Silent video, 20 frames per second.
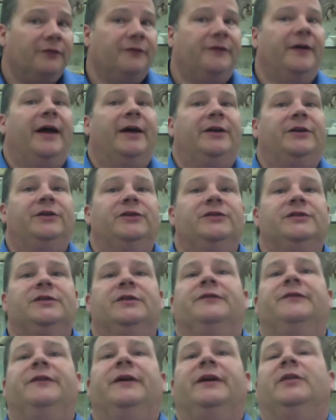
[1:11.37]
factors that
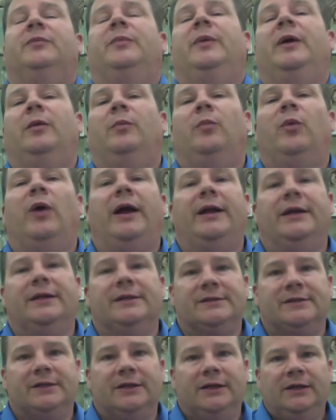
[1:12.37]
affect apparent
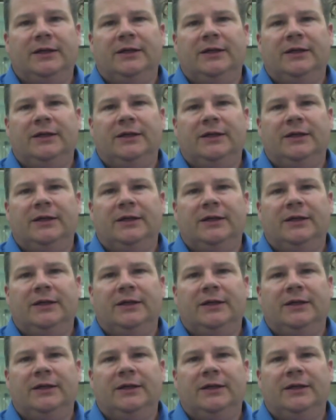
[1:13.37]
brightness,